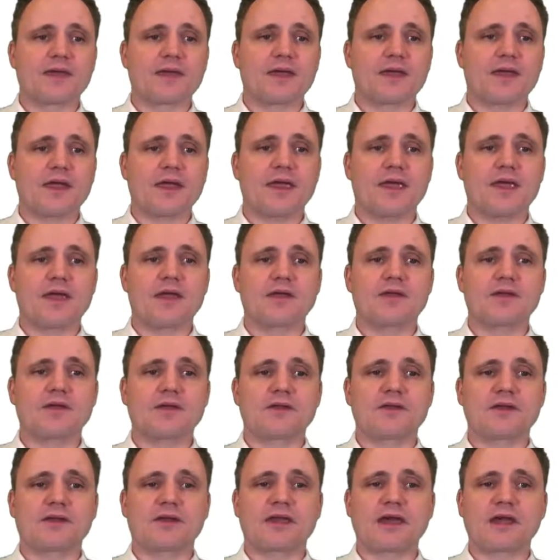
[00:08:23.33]

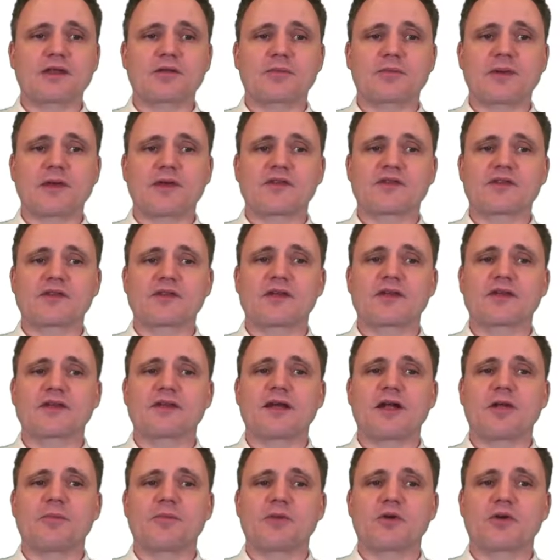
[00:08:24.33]
and the get best
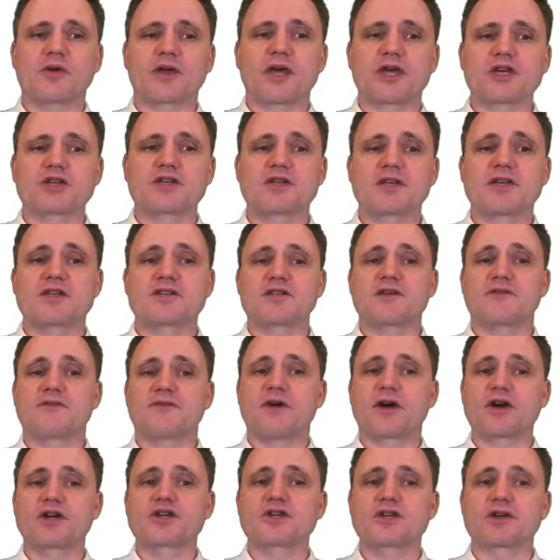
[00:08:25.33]
Yelp location is the
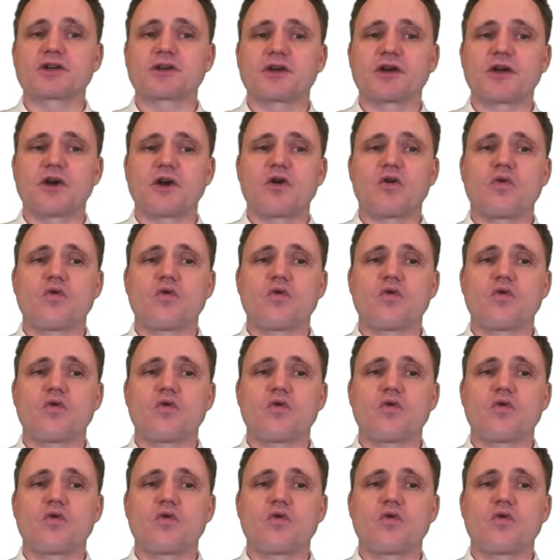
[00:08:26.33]
function